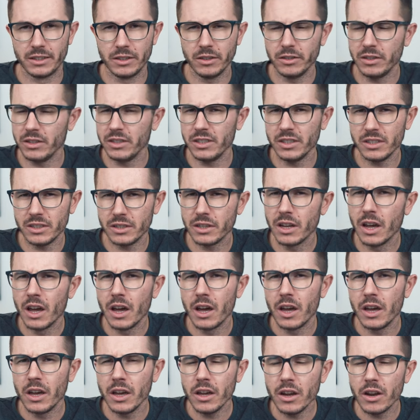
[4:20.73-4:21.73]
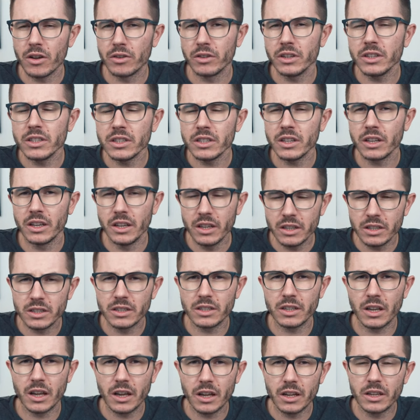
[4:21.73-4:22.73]
So this is, you know, this
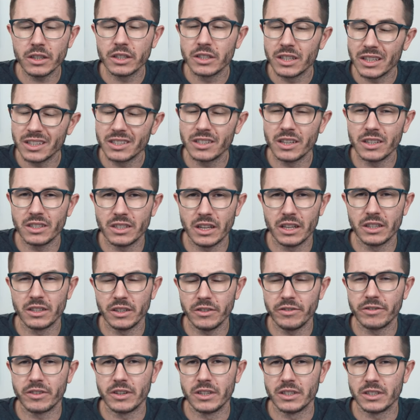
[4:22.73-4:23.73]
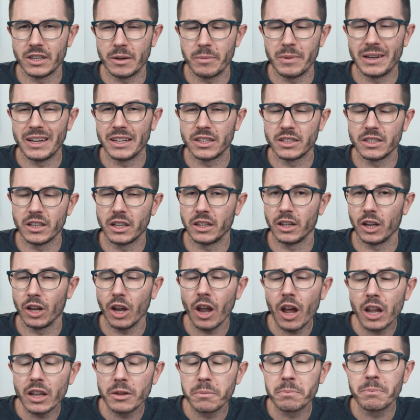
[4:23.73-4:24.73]
it's a 60 cents difference. I mean, it's not a
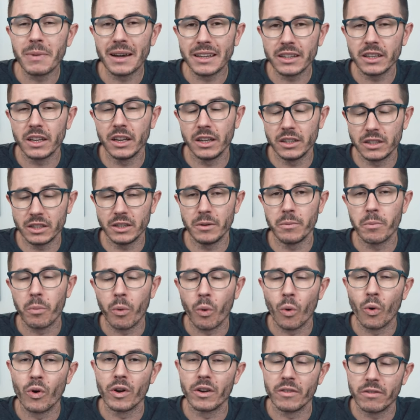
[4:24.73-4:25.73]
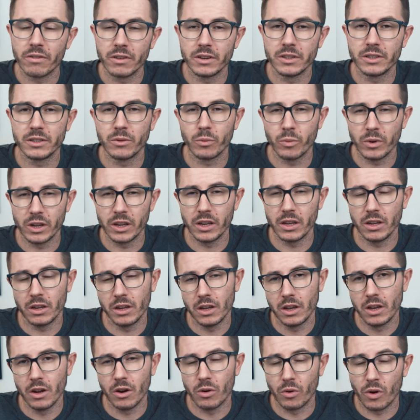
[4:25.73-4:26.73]
lot, but it's an important difference we
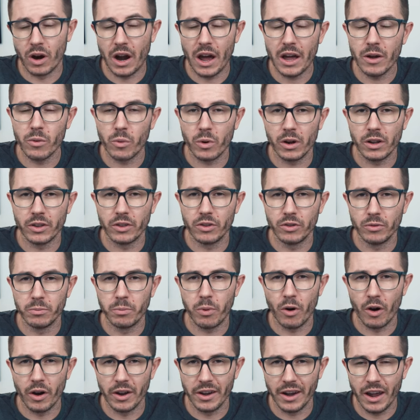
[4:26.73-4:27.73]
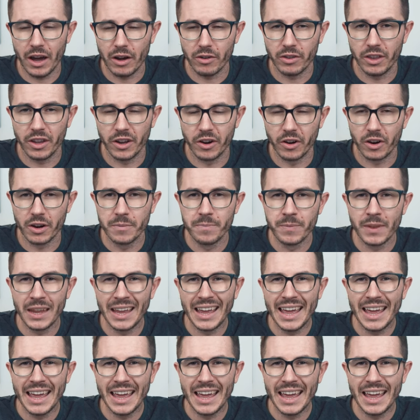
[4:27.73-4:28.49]
where I want to point out here.